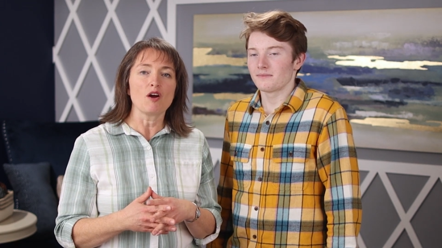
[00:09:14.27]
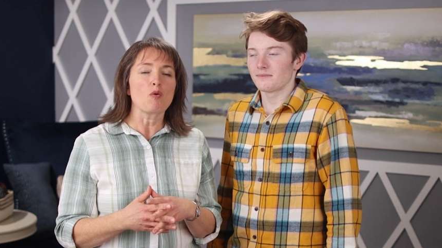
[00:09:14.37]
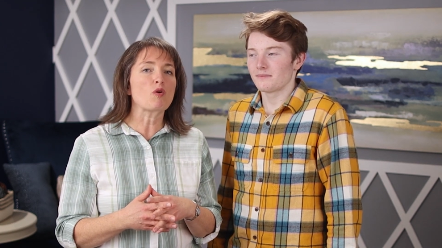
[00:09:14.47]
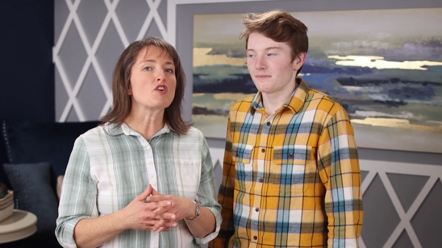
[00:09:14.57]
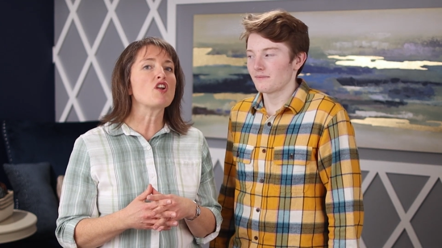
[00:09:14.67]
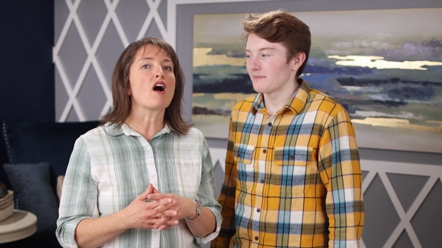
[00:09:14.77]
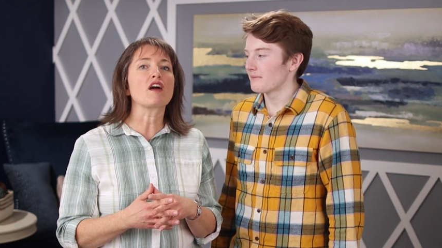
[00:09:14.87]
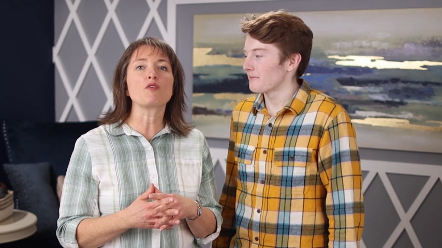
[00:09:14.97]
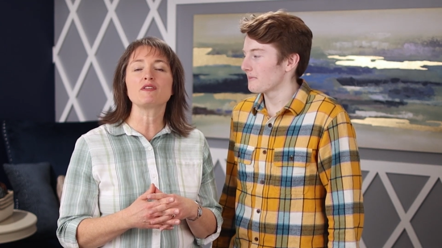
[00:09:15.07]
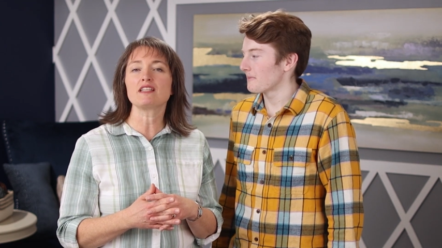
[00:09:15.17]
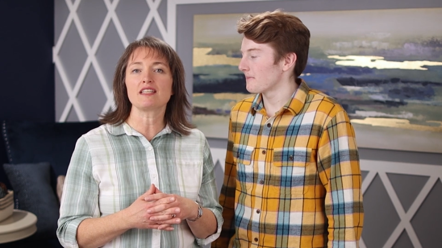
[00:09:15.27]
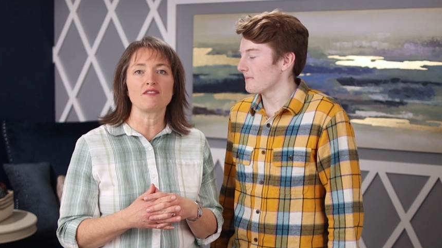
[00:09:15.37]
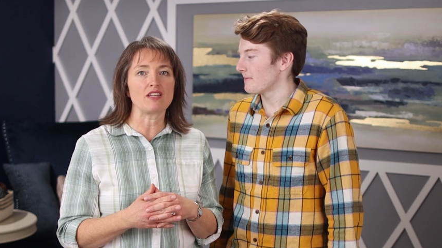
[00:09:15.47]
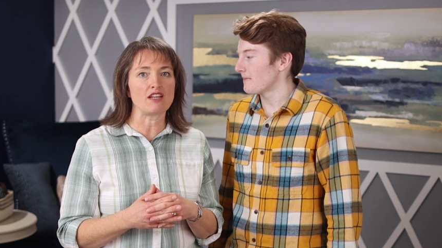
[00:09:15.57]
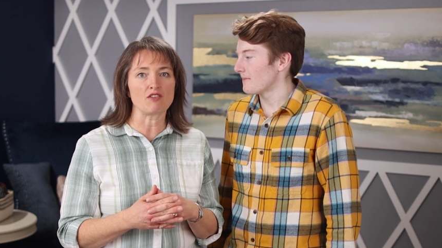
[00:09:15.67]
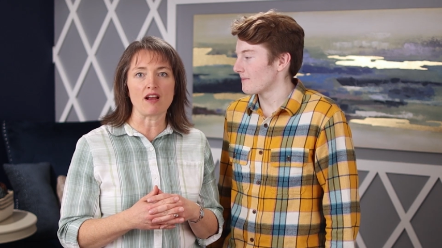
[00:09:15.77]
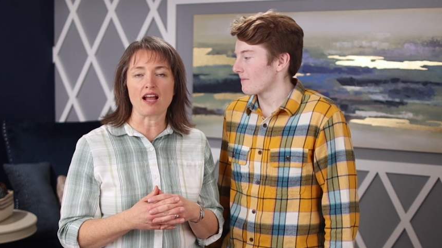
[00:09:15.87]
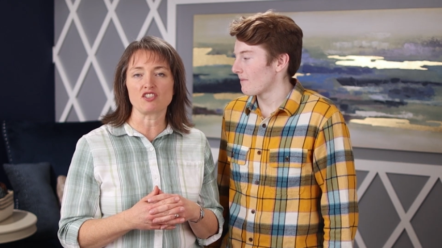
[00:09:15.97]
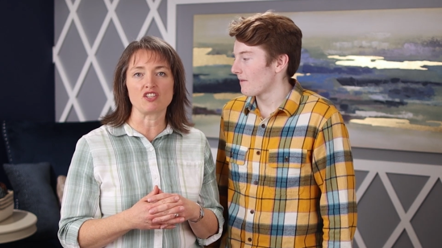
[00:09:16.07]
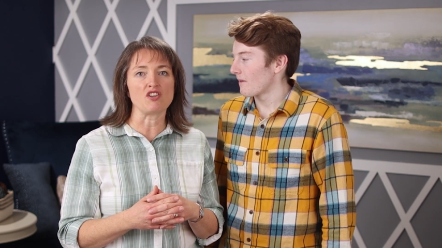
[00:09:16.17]
Speaker 1: We're not going to leave an
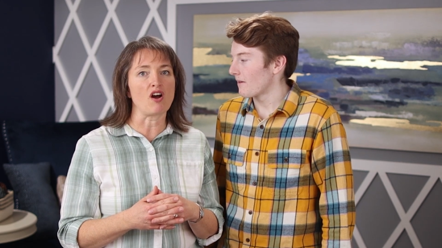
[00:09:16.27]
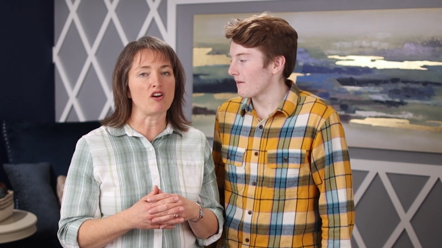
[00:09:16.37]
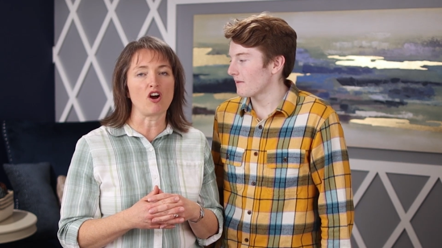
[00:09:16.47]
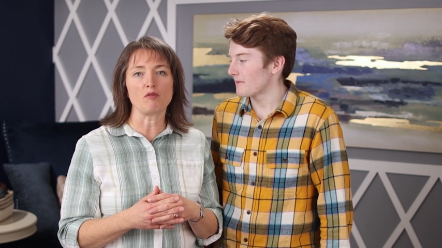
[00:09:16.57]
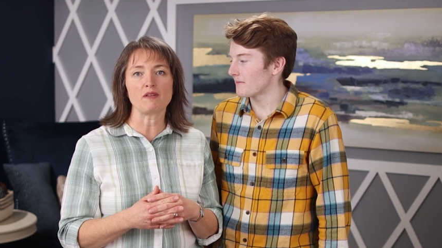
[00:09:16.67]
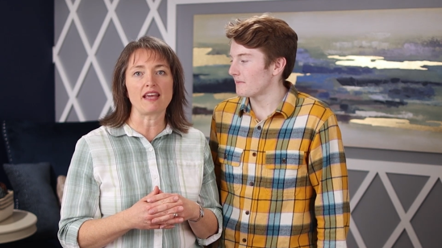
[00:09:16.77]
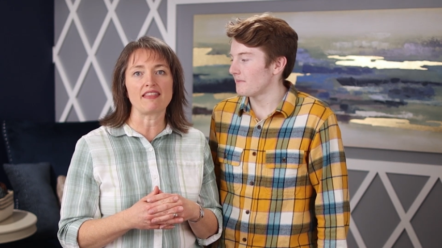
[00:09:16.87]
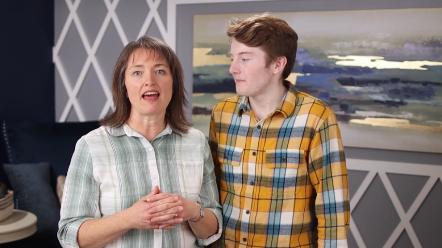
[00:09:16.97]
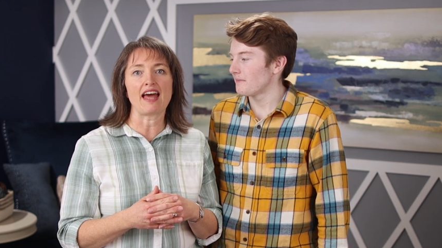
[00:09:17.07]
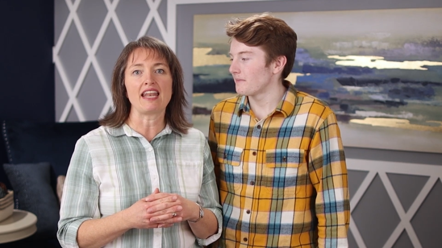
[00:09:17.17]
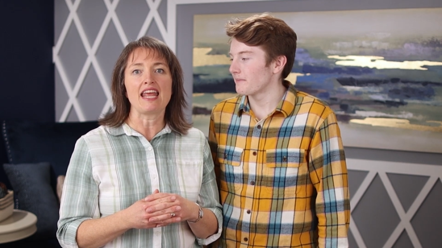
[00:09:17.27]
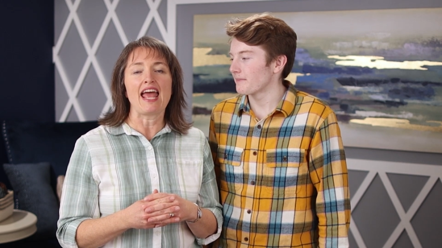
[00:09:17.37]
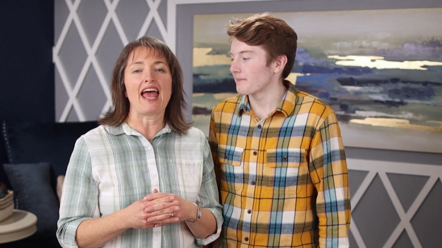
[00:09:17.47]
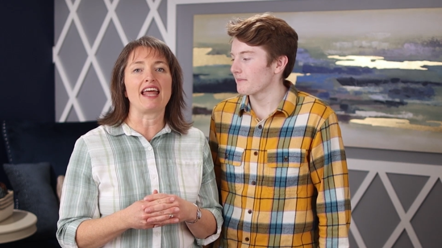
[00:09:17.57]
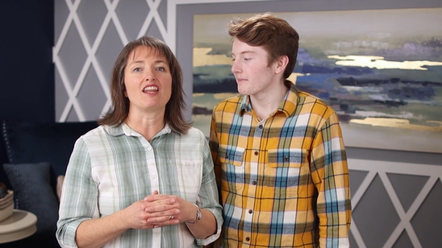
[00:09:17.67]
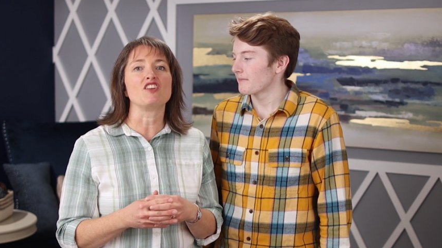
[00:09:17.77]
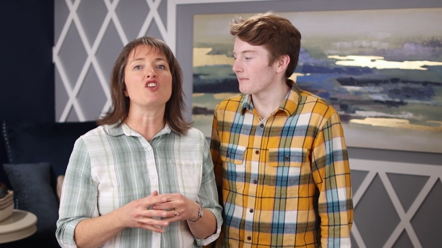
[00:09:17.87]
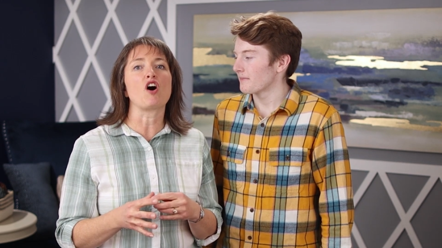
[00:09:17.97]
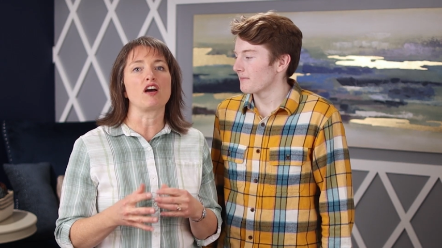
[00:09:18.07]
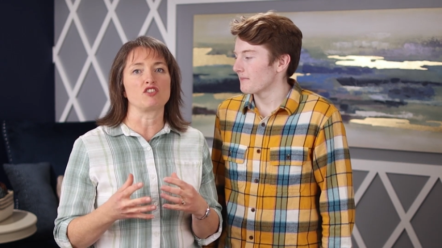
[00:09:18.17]
interaction not calm like that and
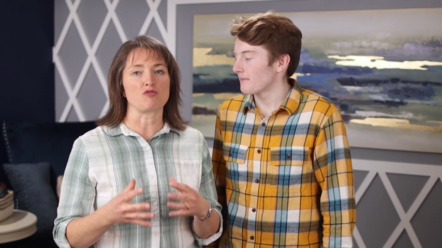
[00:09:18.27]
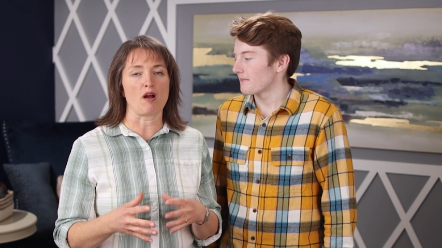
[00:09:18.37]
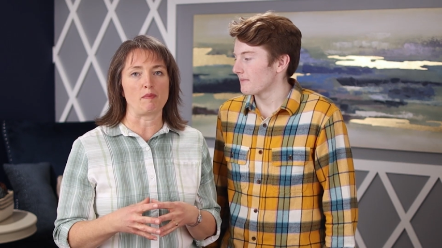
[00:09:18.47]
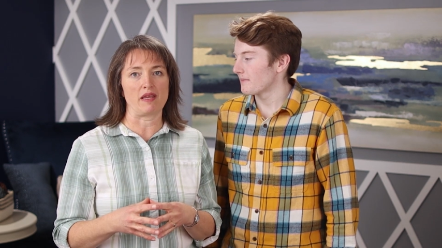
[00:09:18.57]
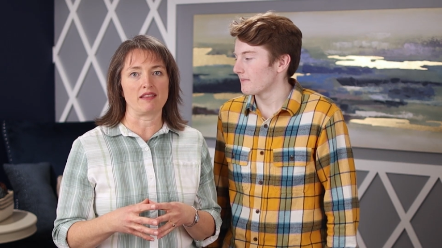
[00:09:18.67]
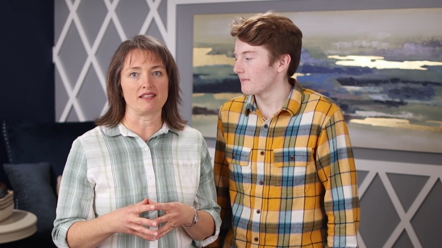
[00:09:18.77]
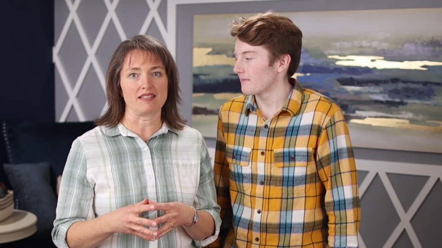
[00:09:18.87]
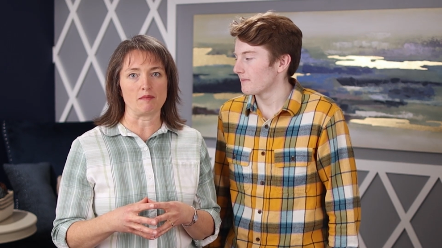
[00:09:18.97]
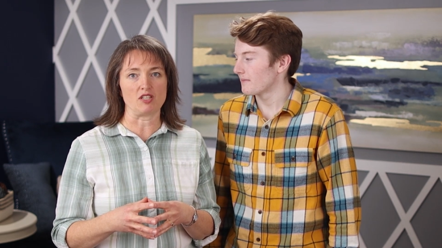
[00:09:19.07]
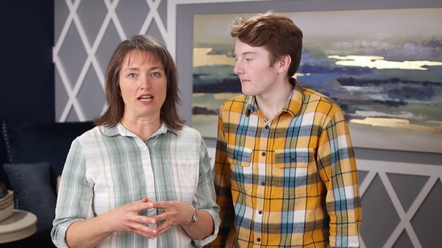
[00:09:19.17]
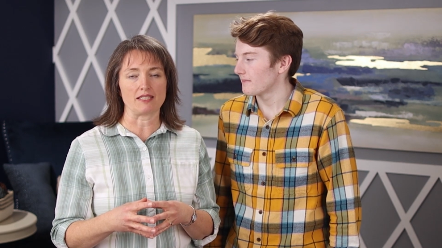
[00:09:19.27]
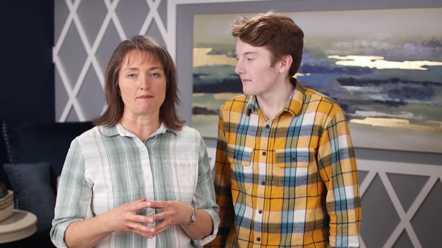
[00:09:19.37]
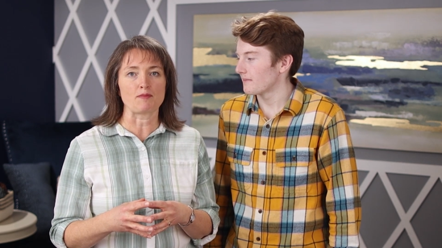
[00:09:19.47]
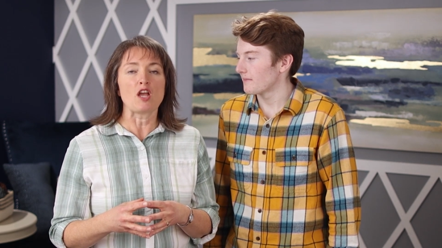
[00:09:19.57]
not dropping the subject.